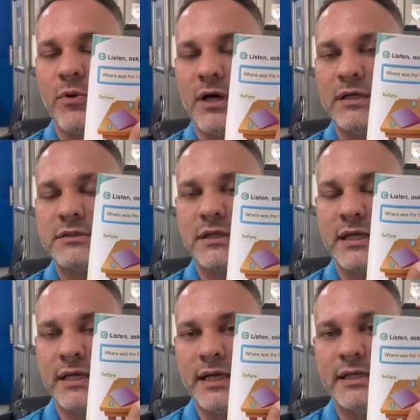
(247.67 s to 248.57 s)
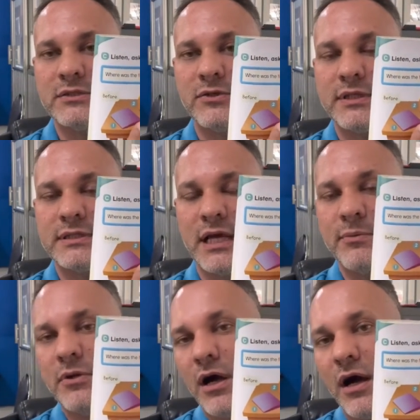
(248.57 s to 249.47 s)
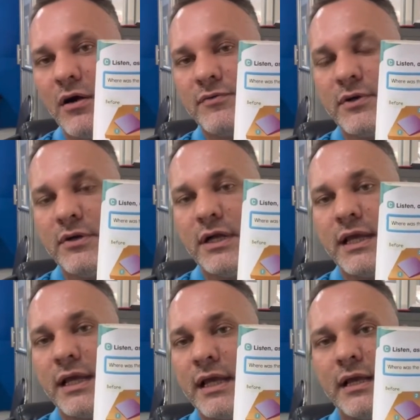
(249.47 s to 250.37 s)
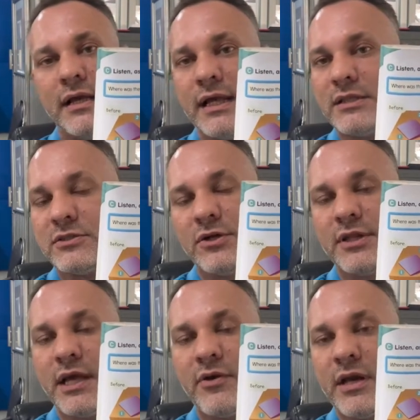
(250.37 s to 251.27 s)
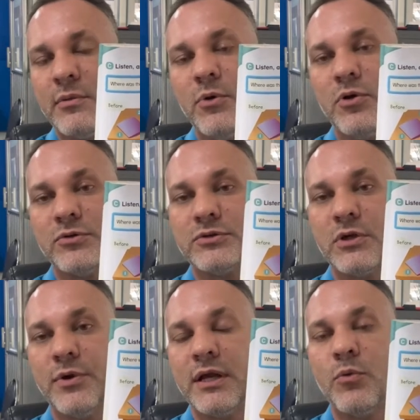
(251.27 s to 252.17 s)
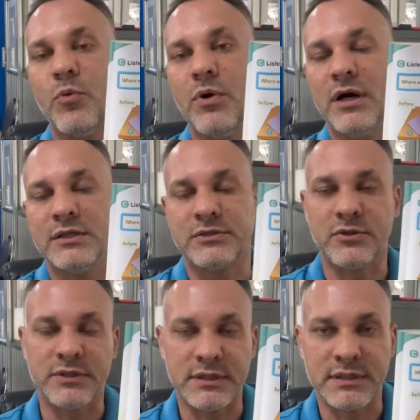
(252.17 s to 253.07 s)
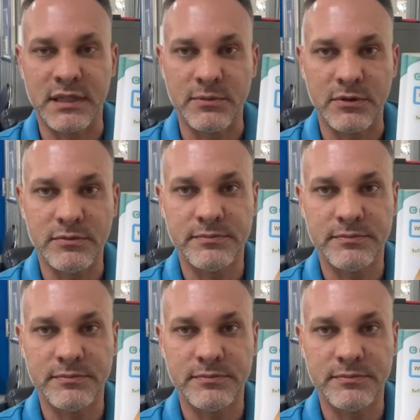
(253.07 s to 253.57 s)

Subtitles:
was, it is on the table. After, it's not there anymore. So it was on the table.